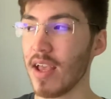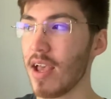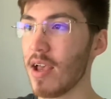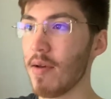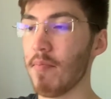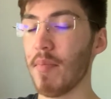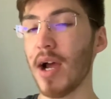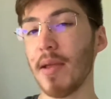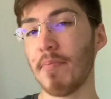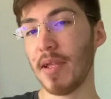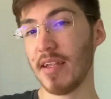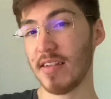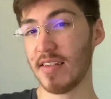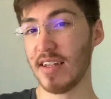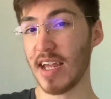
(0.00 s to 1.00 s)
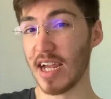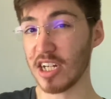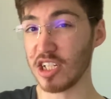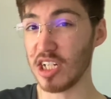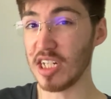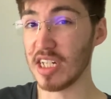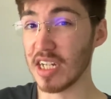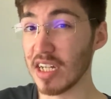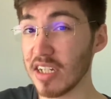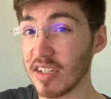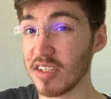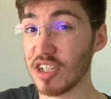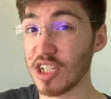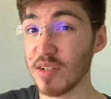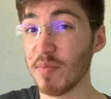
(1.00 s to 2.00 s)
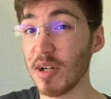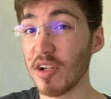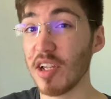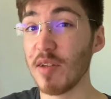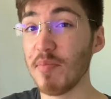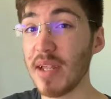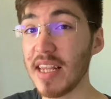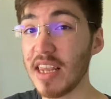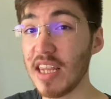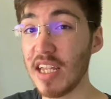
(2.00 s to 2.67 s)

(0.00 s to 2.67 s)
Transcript: My PC actually does just barely meet